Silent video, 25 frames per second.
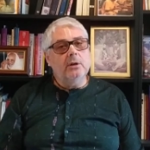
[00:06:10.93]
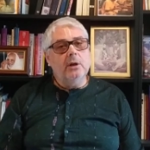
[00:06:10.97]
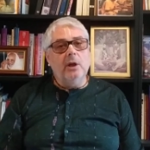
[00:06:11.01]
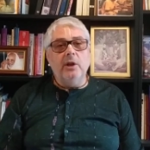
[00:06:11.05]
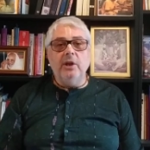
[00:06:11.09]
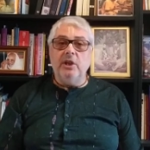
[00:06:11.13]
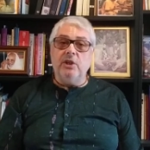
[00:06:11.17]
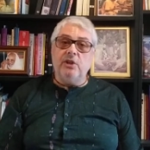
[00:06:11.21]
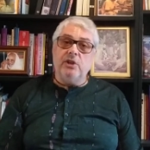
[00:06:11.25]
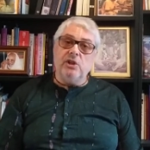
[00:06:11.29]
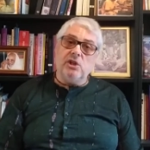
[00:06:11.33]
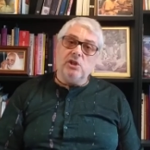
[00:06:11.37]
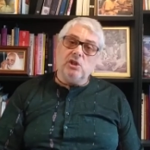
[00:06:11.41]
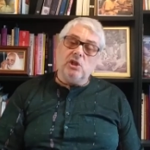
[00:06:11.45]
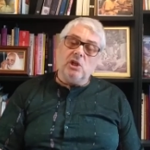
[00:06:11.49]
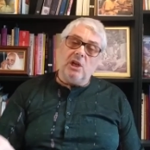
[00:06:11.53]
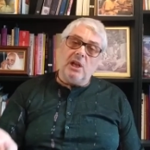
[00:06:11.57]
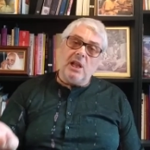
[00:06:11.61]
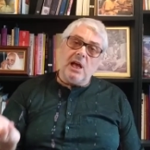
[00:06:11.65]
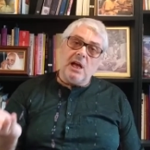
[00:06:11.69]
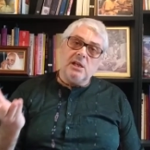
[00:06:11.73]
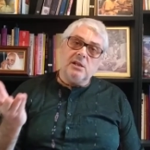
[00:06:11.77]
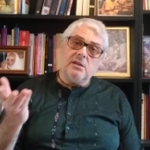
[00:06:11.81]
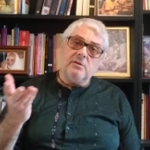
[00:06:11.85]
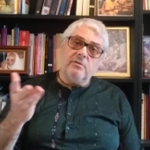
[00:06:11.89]
and this is the
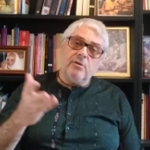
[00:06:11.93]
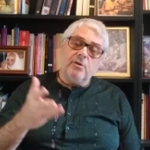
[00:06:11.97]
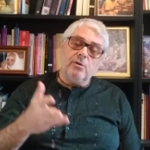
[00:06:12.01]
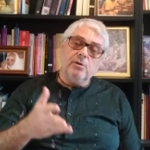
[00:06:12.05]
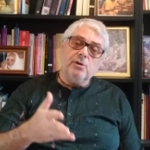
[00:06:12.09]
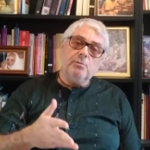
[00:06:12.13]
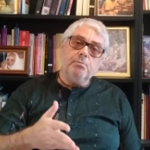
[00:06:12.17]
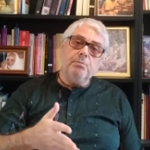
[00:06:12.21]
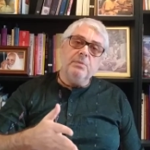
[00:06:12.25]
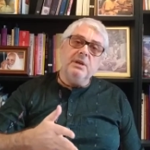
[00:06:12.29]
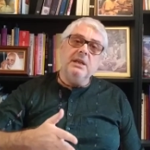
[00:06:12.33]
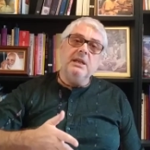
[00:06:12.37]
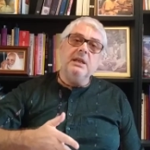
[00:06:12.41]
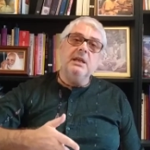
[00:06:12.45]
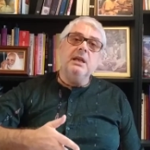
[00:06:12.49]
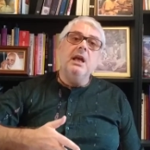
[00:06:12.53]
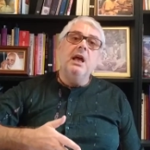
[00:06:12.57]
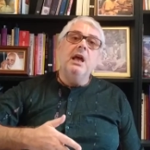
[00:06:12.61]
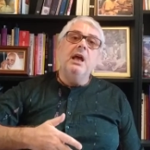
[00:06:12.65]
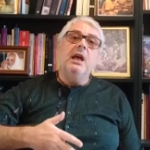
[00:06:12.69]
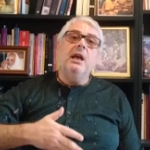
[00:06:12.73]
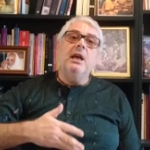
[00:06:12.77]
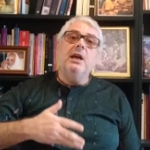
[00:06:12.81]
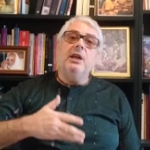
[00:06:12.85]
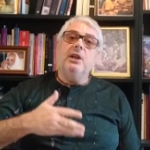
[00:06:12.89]
last verse, meaning
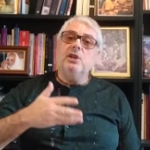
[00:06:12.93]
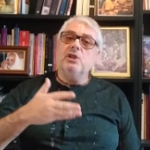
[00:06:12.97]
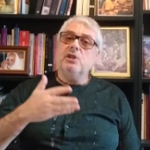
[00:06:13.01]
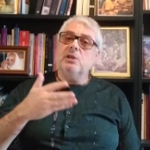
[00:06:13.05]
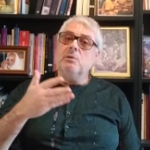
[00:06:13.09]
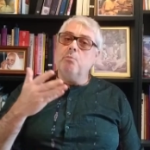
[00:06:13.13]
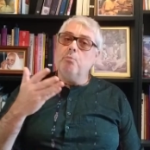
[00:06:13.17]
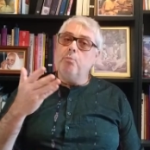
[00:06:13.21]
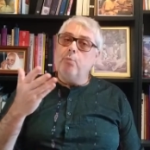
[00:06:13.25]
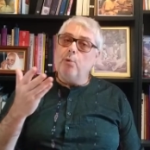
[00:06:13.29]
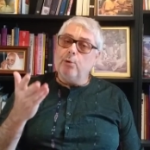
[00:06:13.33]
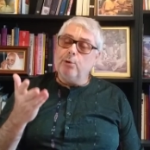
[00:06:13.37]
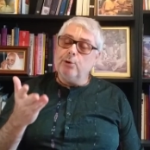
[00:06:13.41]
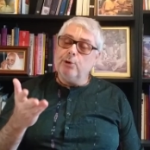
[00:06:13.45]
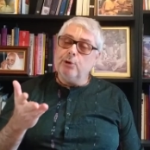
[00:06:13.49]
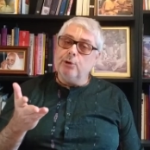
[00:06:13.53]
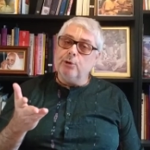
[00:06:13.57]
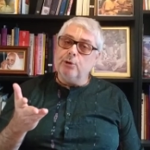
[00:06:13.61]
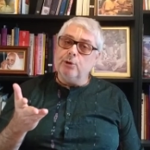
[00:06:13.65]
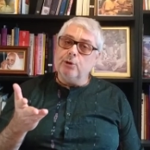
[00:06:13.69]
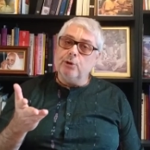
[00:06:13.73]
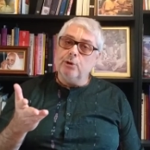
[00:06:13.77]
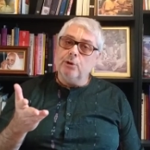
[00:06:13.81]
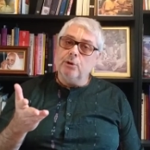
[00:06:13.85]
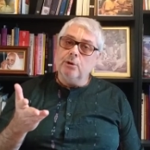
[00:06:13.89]
it is
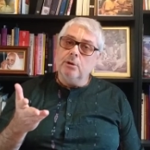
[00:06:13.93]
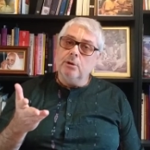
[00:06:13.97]
important